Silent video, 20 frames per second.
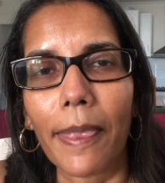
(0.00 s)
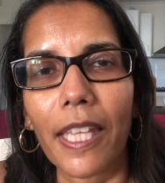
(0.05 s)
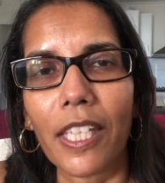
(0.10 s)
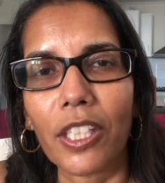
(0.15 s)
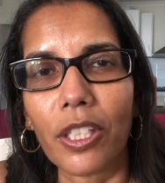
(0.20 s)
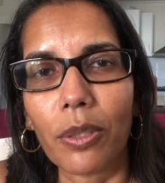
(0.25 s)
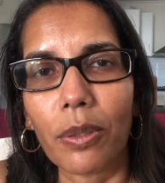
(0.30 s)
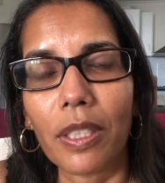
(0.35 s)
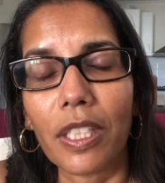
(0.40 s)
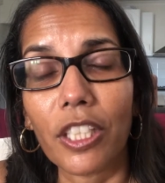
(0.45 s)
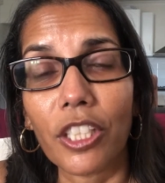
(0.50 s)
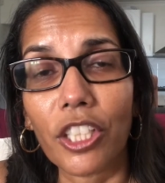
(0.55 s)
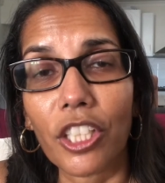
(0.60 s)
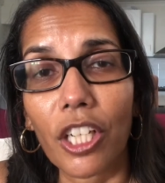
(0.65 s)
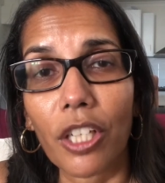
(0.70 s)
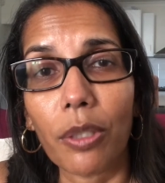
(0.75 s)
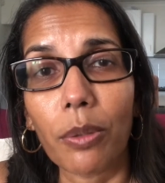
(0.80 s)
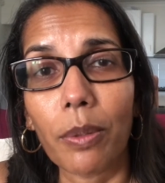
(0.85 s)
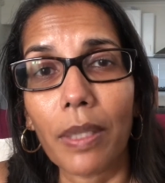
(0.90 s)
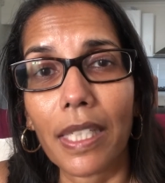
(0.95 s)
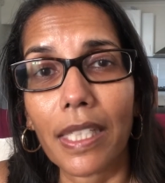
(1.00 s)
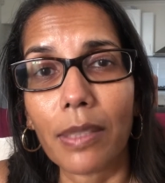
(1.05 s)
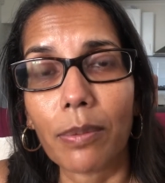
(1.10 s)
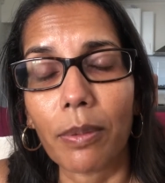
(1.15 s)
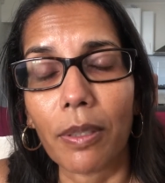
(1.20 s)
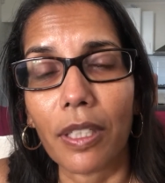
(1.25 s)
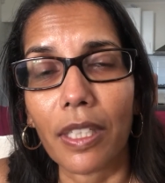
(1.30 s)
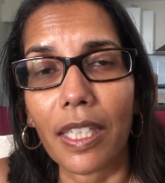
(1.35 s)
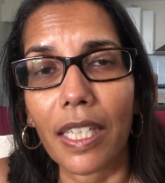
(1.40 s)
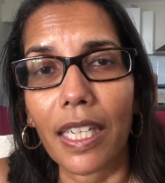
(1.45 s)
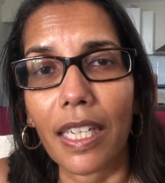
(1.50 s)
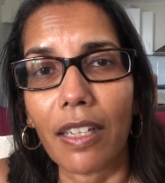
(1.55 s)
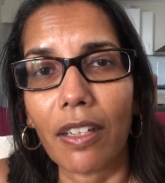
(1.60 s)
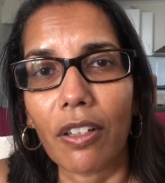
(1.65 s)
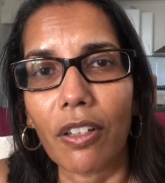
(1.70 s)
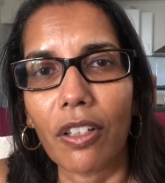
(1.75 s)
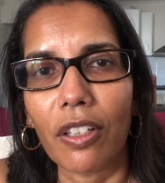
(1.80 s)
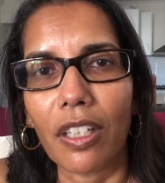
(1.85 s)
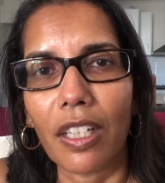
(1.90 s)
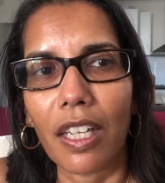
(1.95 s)
doing a Joe Wicks workout
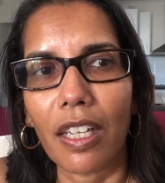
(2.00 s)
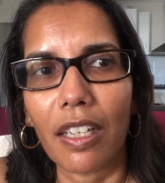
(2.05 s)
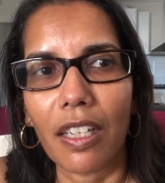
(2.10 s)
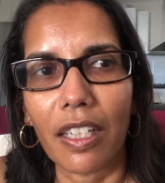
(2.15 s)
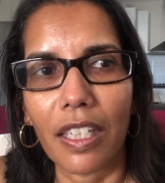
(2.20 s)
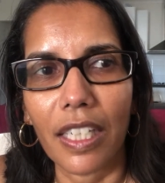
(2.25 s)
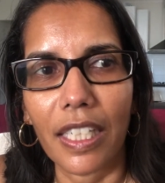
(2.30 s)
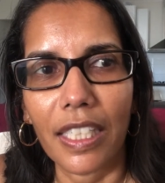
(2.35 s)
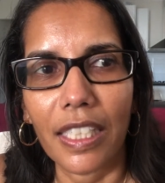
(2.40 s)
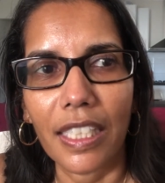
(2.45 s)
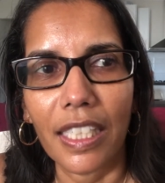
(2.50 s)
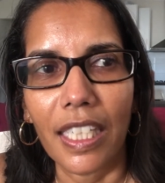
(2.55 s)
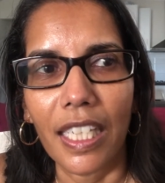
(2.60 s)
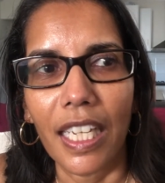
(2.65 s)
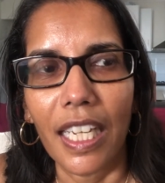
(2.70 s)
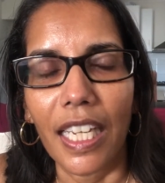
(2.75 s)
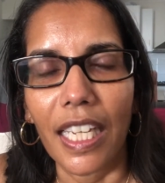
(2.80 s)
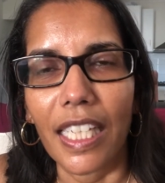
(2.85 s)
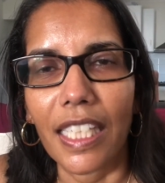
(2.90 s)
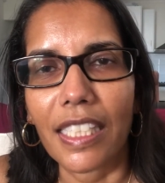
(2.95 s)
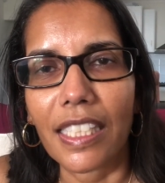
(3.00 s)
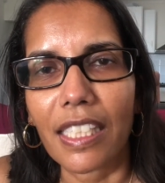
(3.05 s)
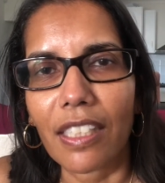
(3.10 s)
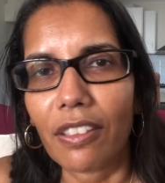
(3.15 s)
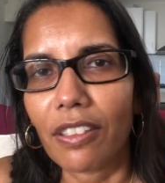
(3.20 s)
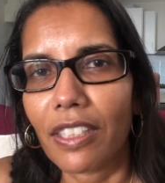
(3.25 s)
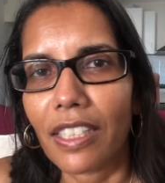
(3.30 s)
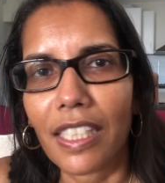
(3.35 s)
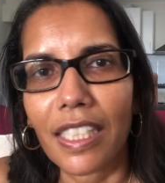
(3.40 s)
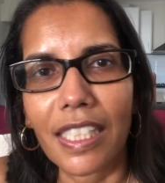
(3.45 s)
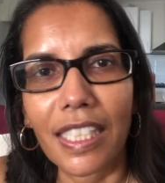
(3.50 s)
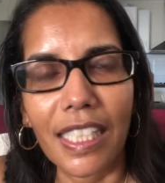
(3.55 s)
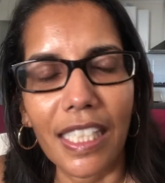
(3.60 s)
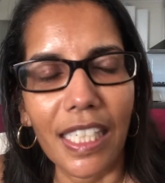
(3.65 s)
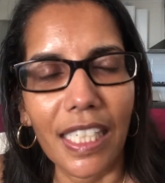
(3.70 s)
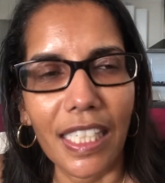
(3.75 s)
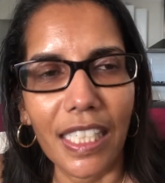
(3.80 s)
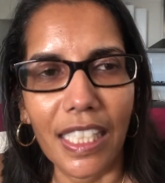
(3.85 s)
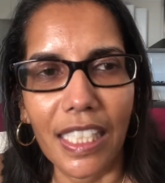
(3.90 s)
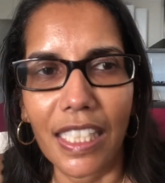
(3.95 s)
online, it's only
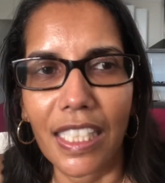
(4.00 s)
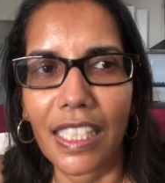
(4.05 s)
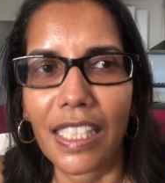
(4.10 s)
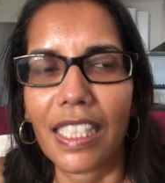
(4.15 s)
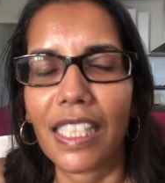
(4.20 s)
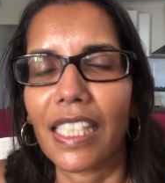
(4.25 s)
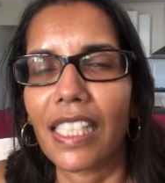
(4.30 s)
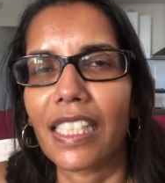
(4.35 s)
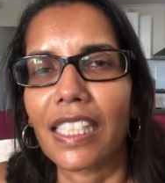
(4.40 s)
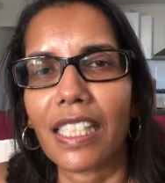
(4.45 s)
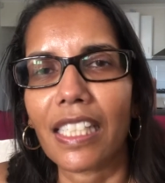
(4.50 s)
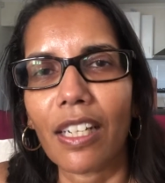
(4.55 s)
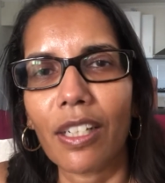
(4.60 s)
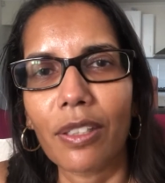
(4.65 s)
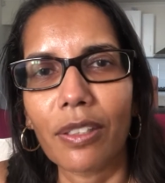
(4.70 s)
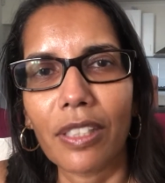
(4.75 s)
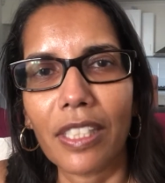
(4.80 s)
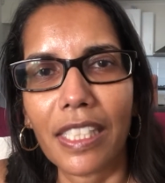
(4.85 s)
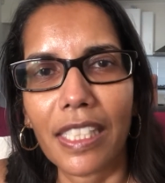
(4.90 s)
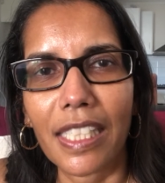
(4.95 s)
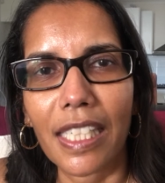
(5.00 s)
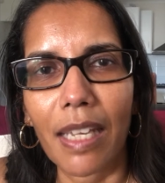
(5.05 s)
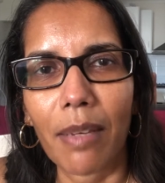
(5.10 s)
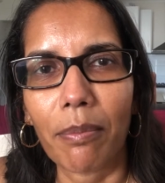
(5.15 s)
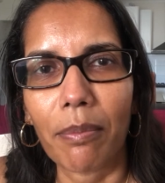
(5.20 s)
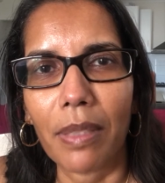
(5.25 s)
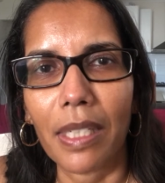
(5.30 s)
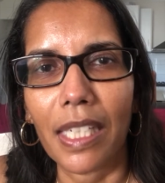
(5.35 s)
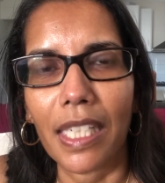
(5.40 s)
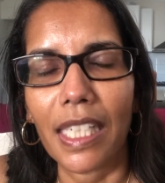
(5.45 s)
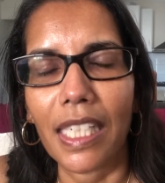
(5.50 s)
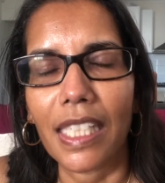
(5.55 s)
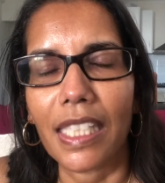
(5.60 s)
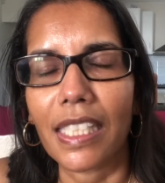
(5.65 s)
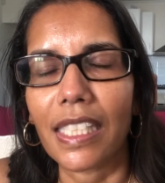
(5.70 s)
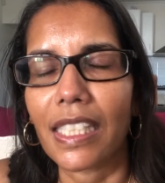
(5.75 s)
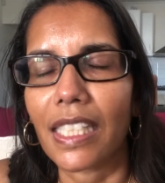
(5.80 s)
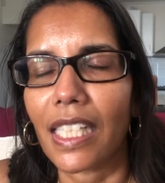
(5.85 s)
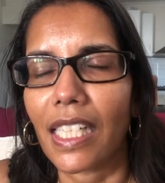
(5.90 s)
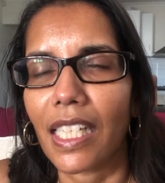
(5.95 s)
seniors, it's only 10
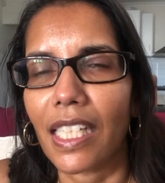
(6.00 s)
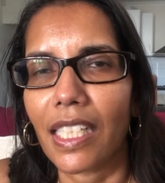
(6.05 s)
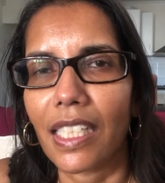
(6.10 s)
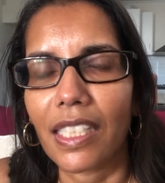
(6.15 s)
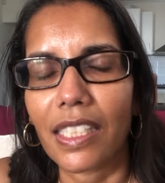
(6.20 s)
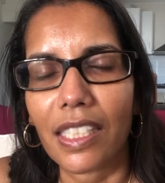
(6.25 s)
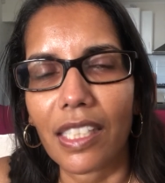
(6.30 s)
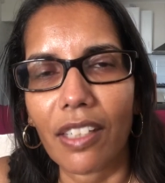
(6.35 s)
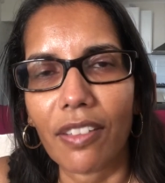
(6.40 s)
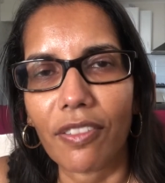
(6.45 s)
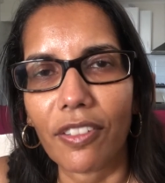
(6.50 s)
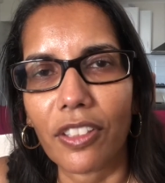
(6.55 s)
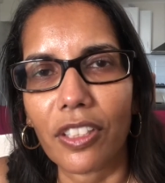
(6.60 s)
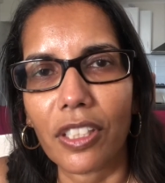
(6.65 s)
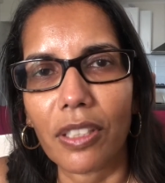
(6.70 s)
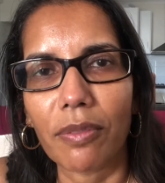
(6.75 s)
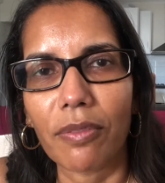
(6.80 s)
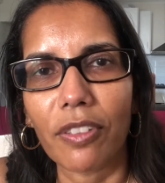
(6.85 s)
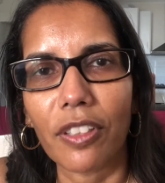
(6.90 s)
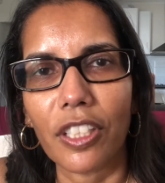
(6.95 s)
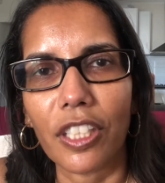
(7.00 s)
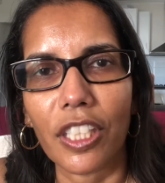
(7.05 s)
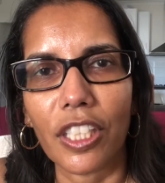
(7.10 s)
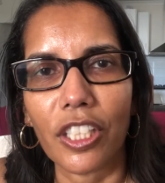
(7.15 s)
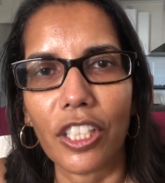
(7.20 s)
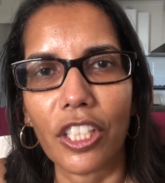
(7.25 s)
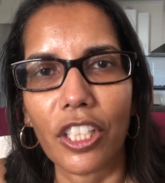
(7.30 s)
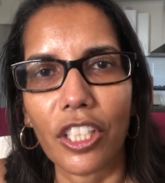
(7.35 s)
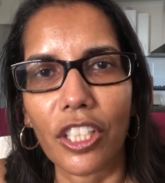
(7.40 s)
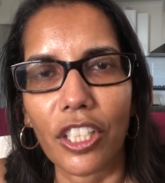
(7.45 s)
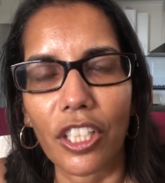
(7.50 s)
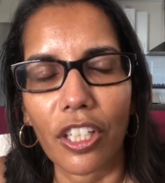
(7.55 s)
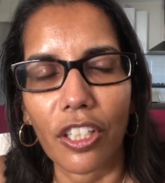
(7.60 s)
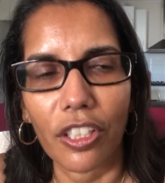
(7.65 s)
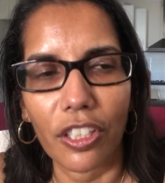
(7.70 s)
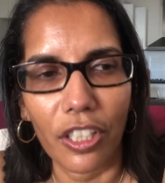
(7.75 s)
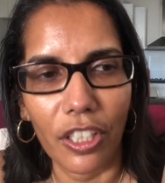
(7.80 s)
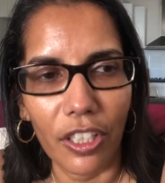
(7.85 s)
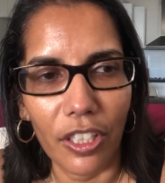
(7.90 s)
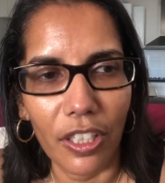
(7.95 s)
minutes, and I've got some footage to show
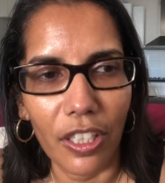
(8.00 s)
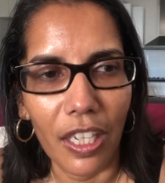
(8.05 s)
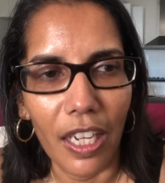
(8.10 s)
you.